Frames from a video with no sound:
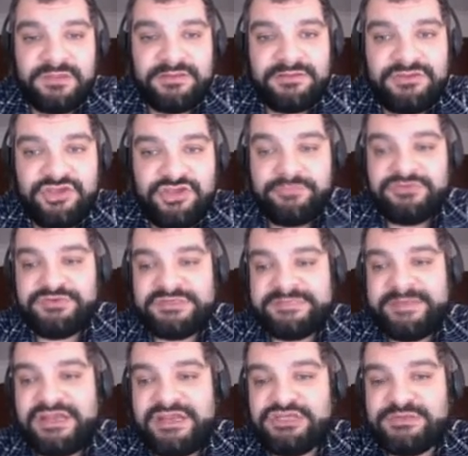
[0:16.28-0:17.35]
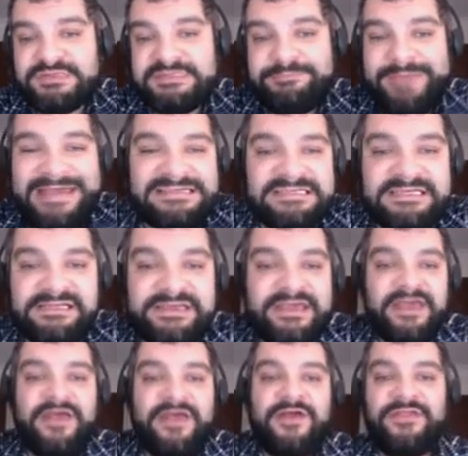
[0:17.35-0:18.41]
human resource management is
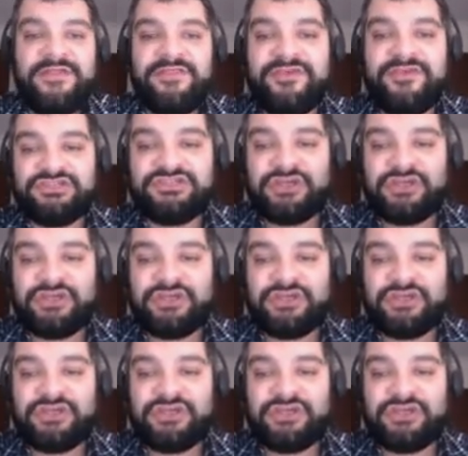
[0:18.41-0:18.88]
basically the